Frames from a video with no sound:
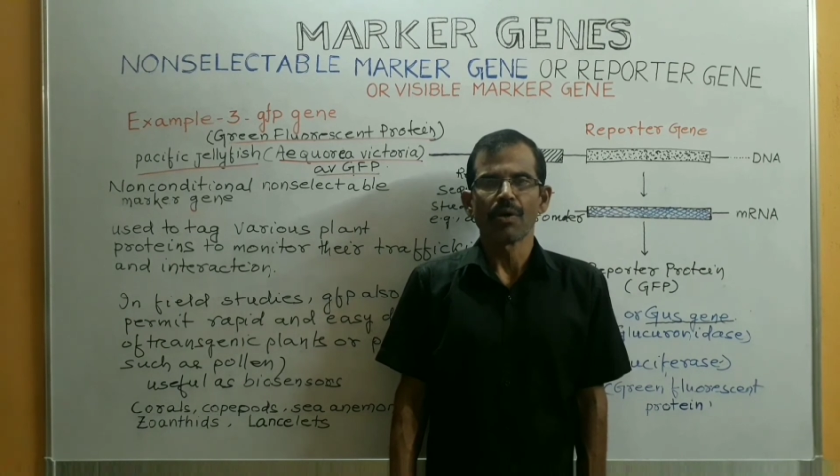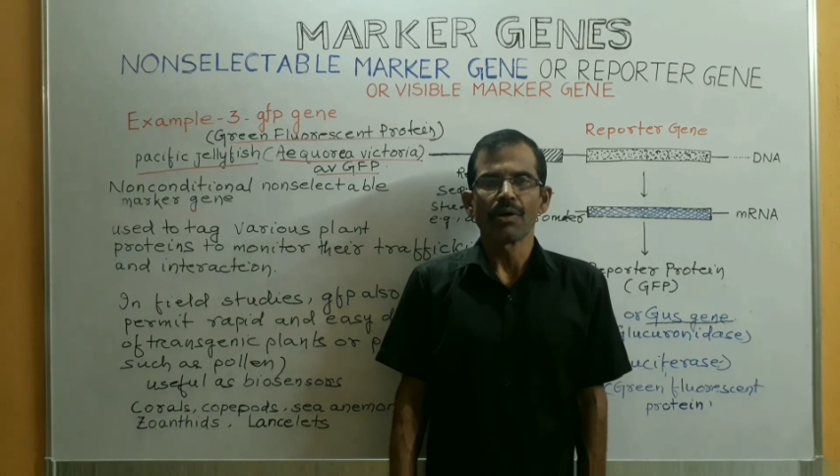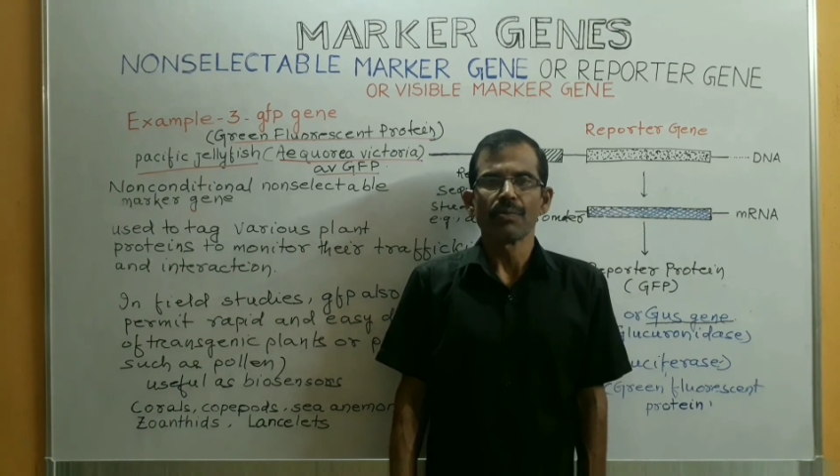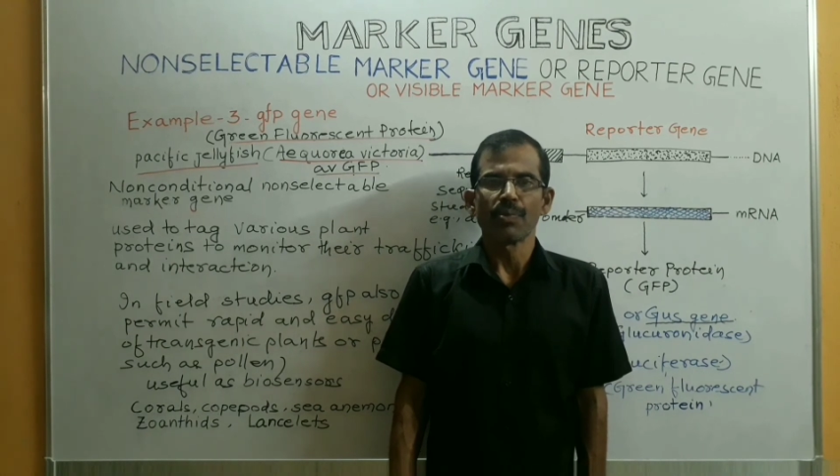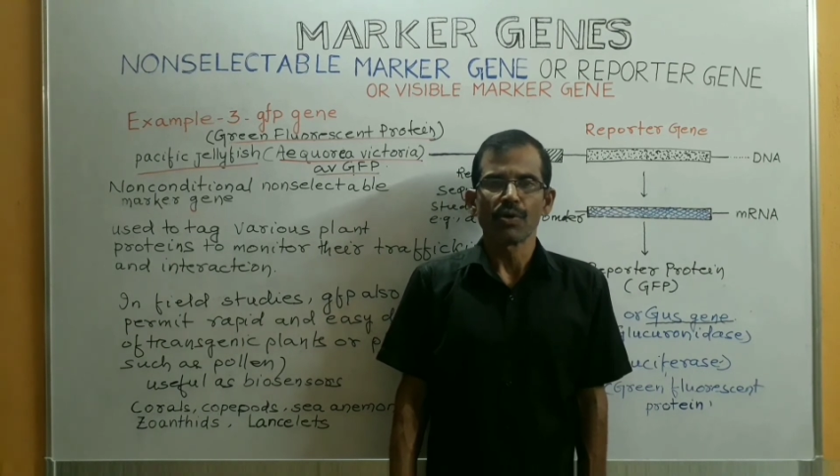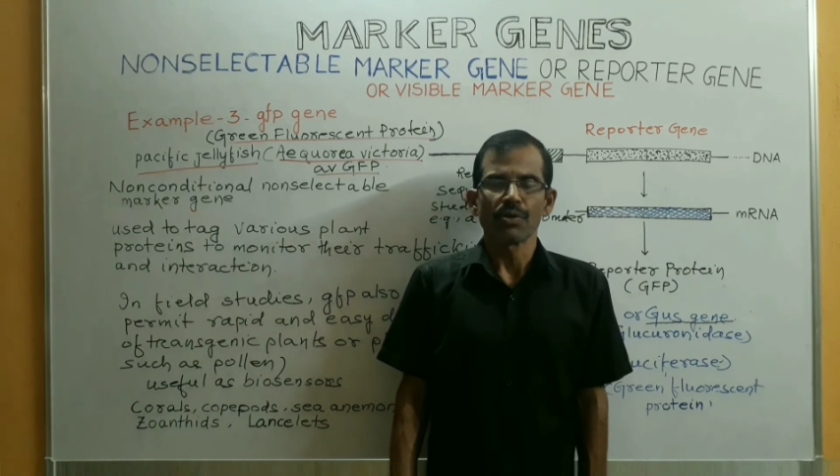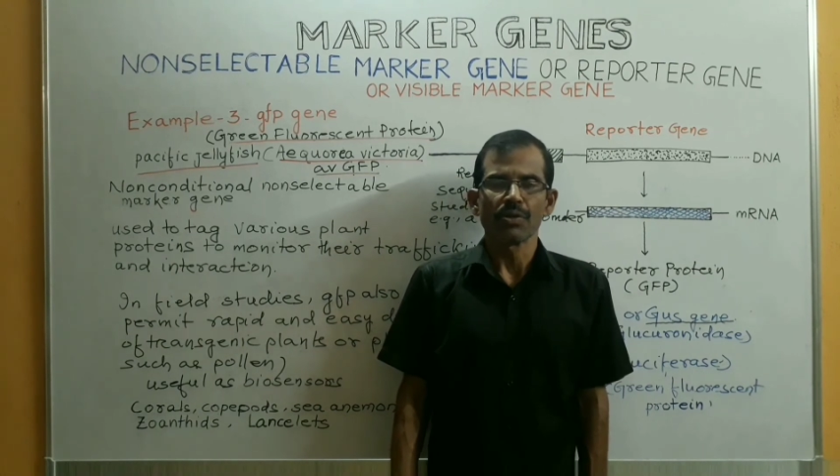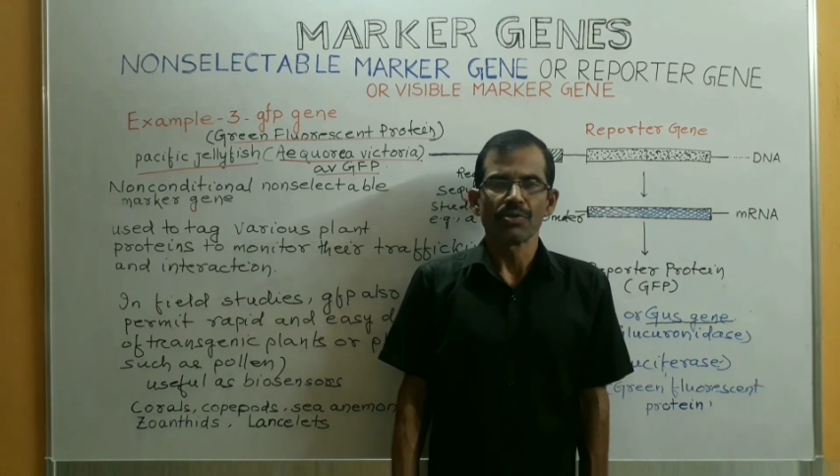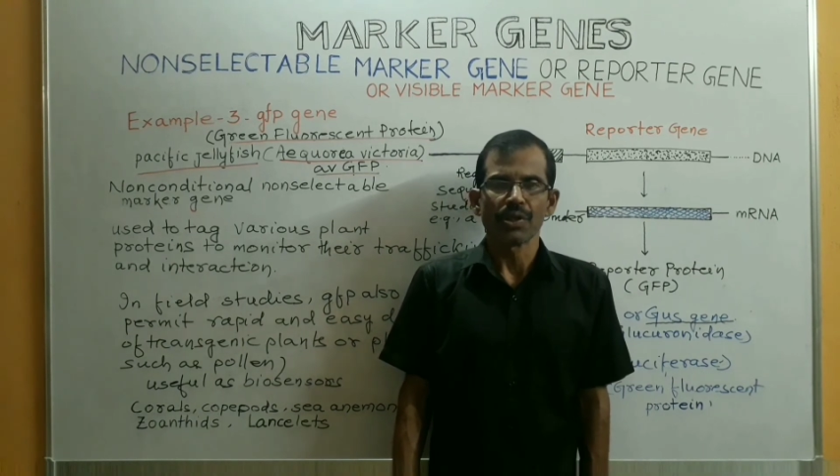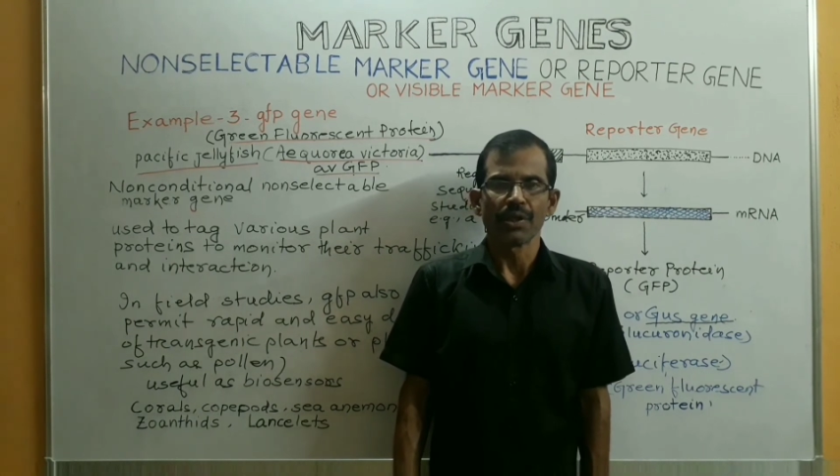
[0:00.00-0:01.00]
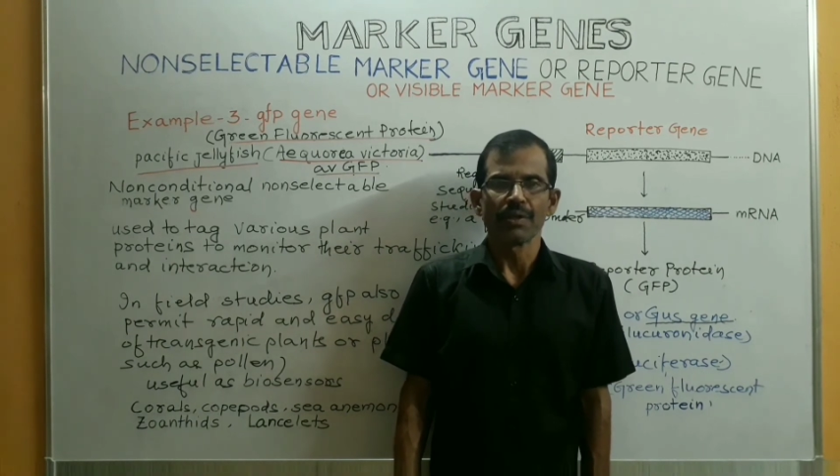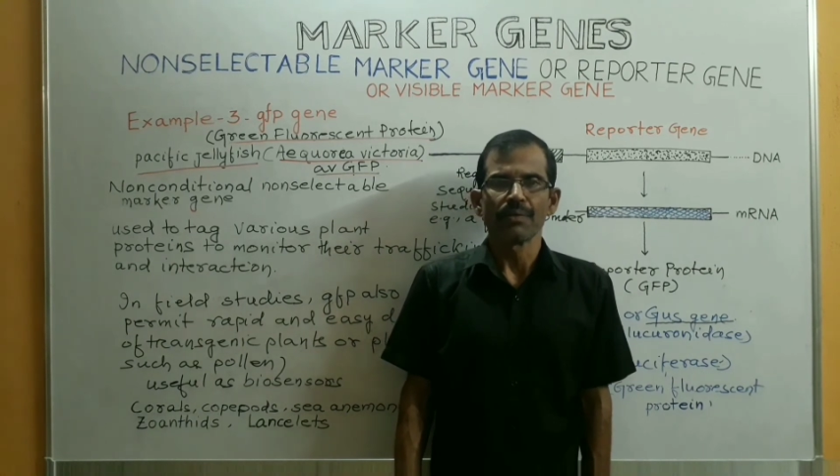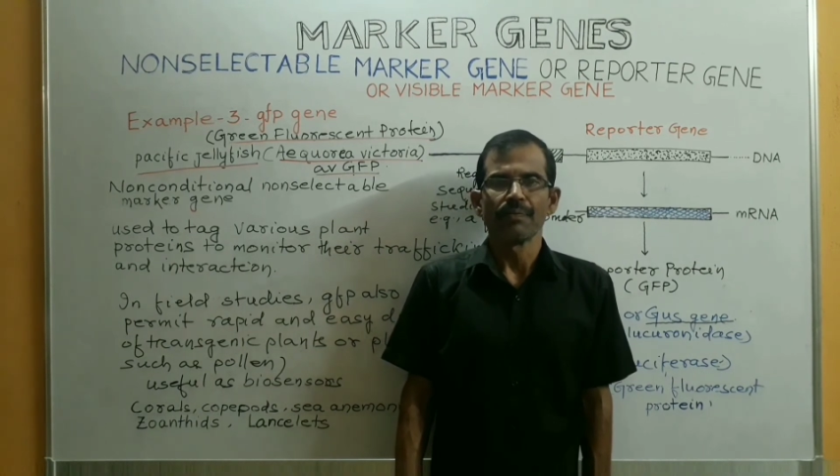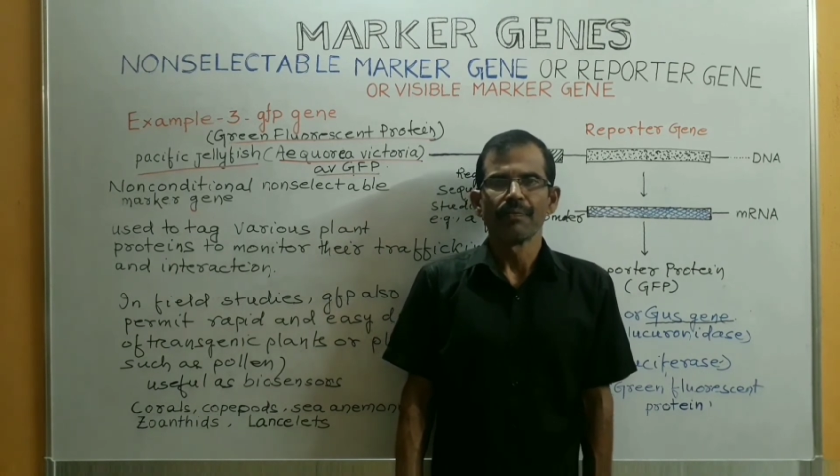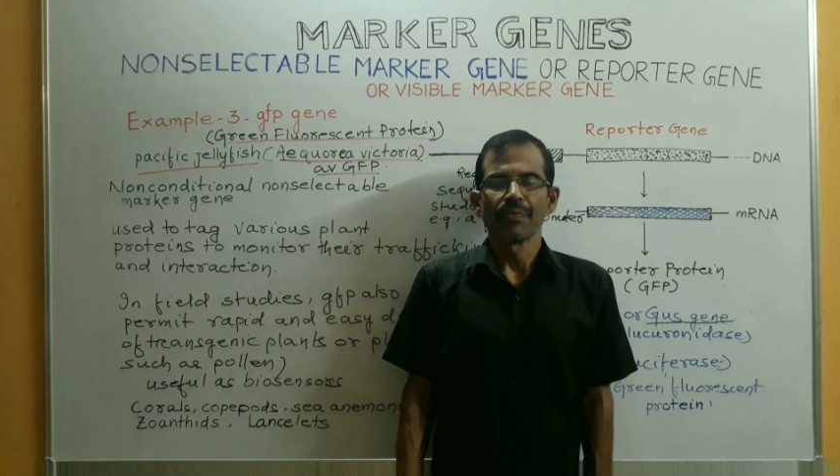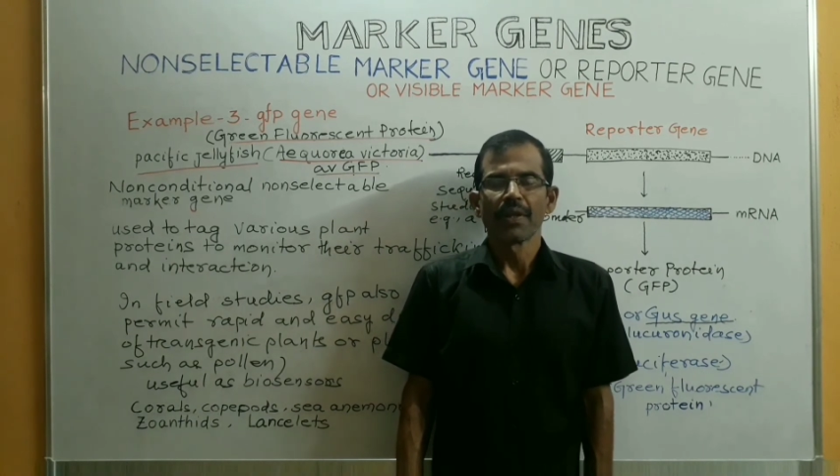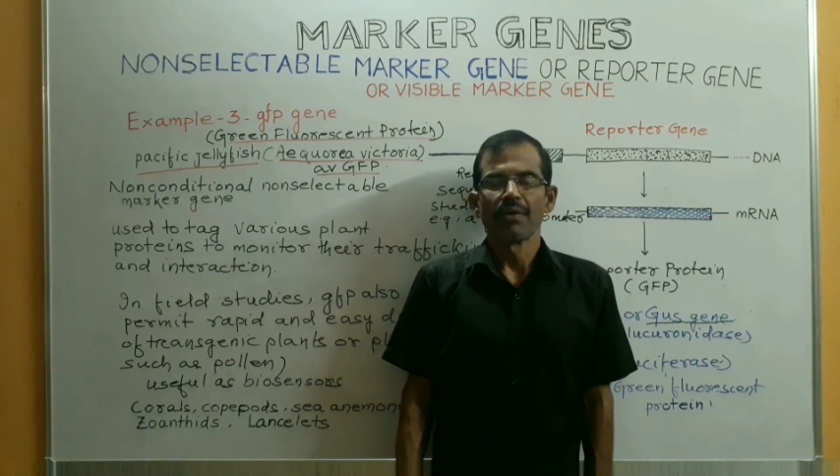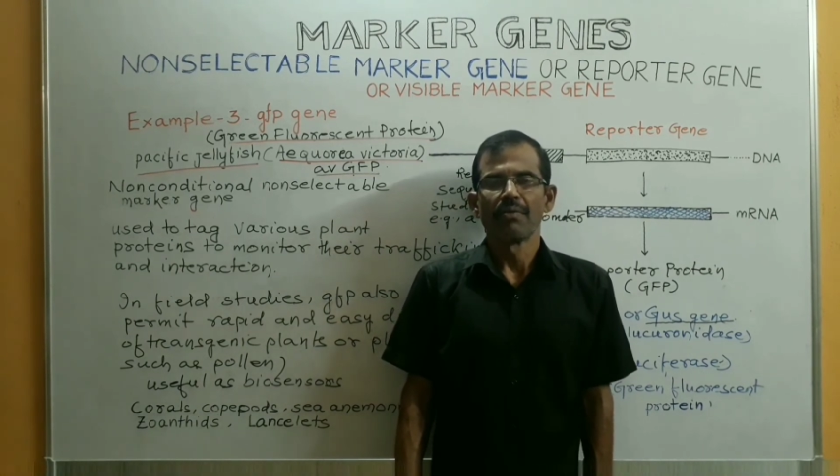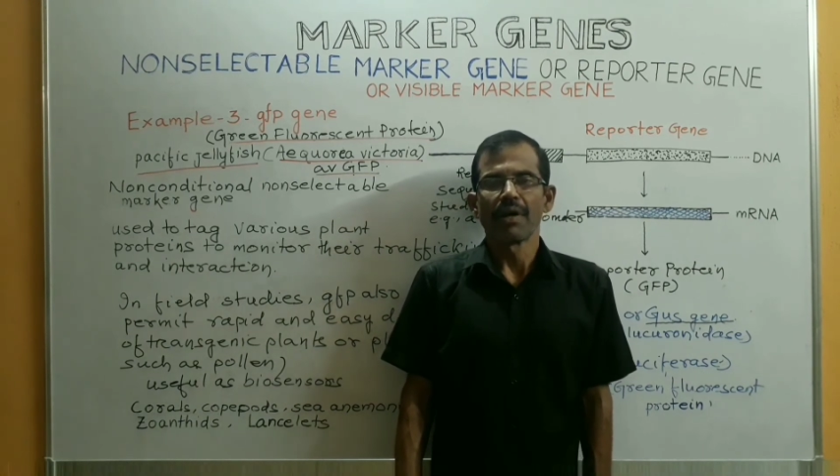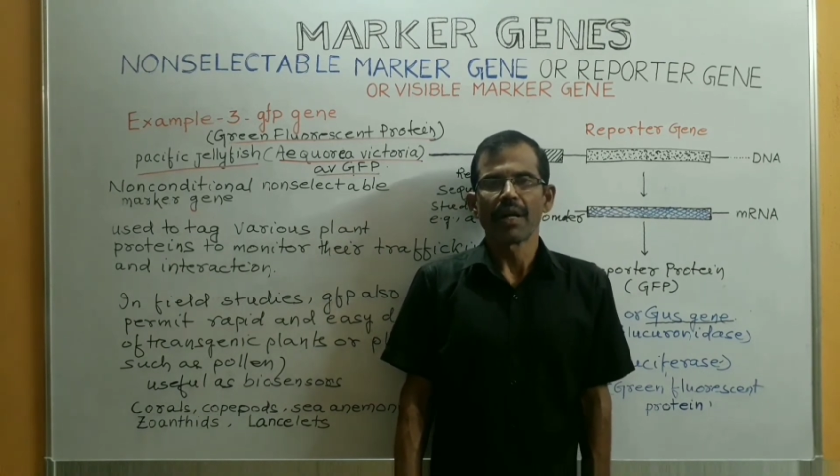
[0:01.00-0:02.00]
or reporter gene
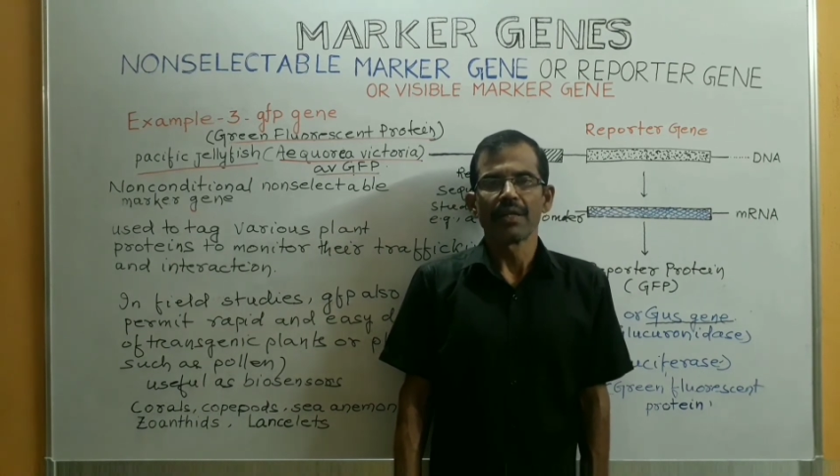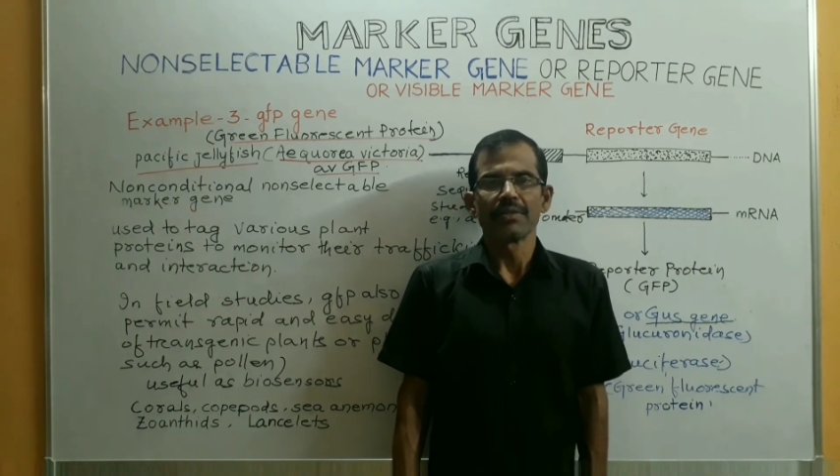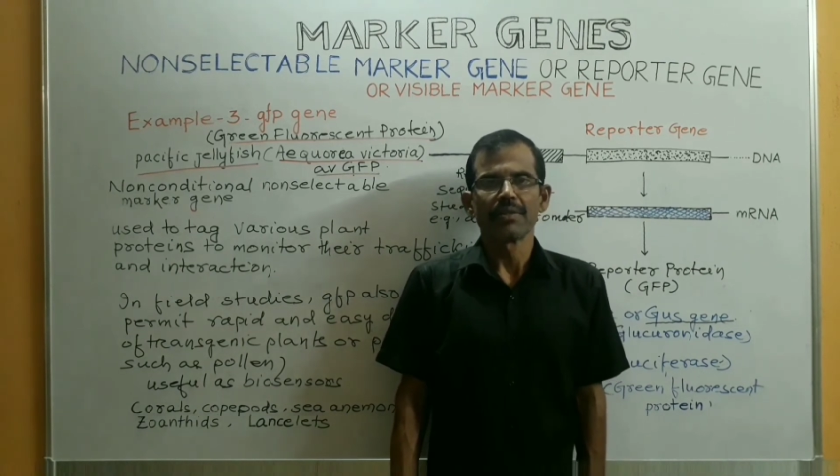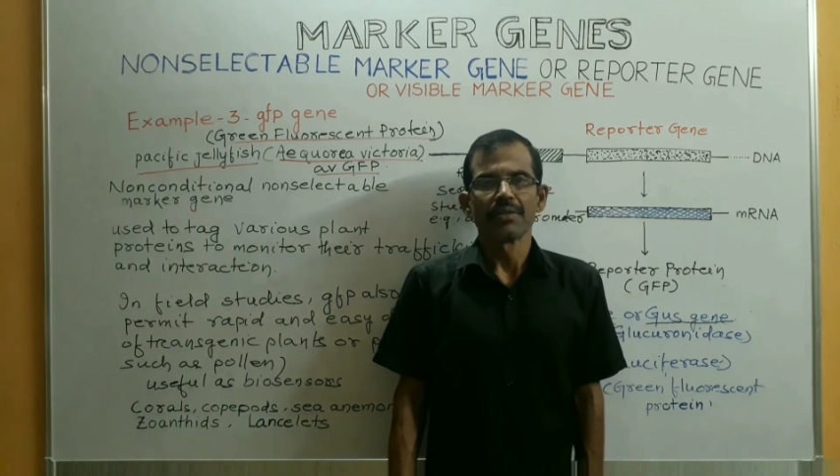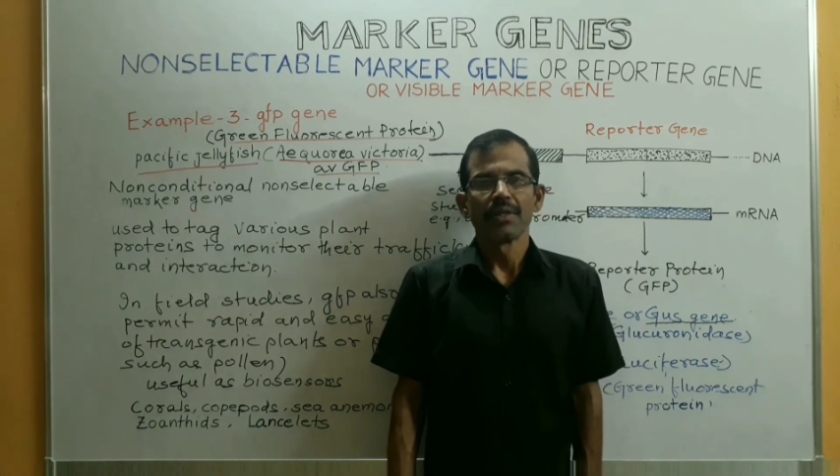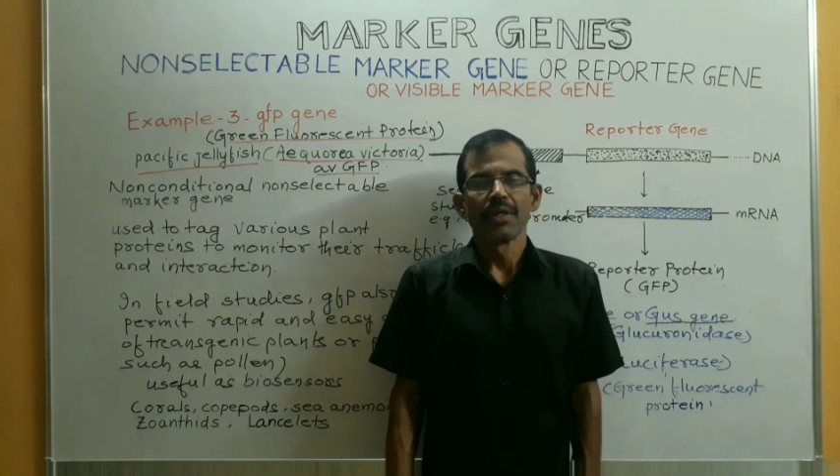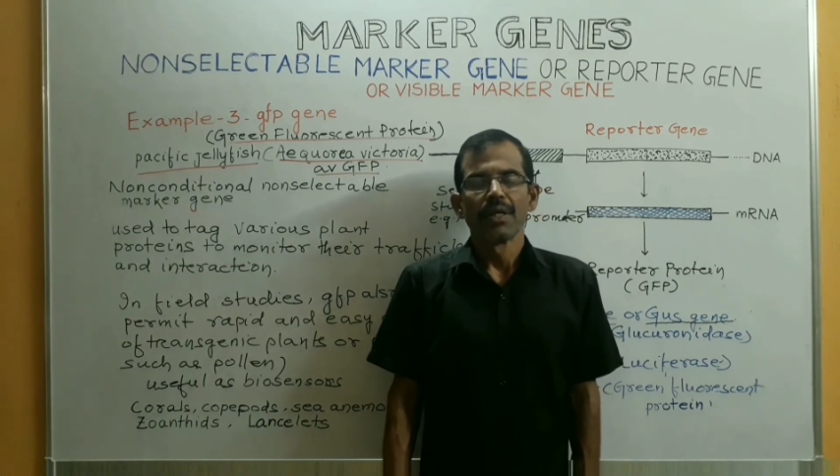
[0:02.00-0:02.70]
whereas